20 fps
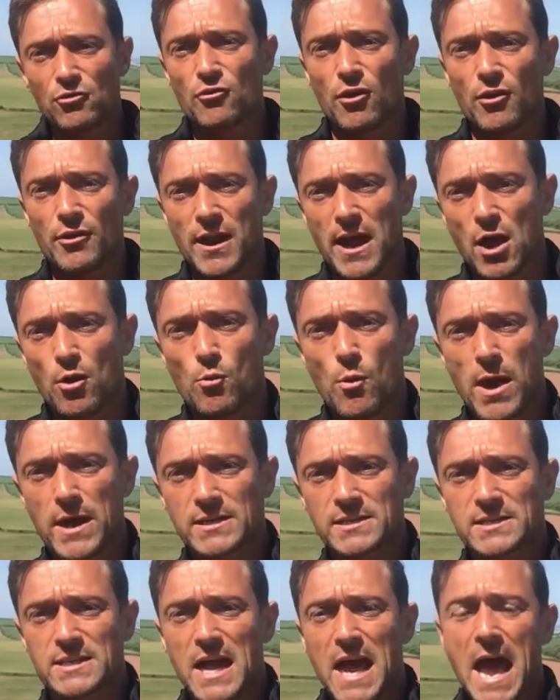Gronau
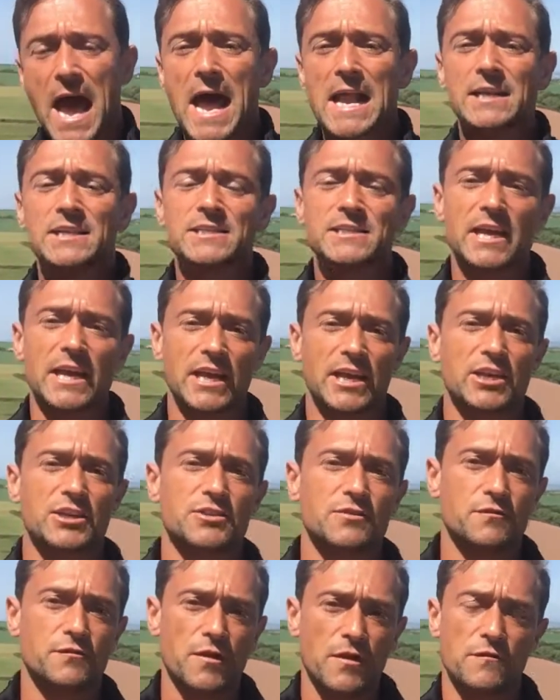West and take you
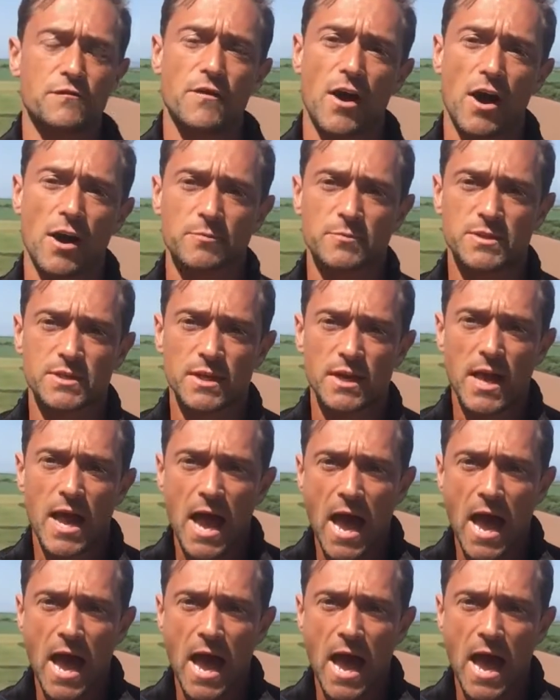to FitFarms,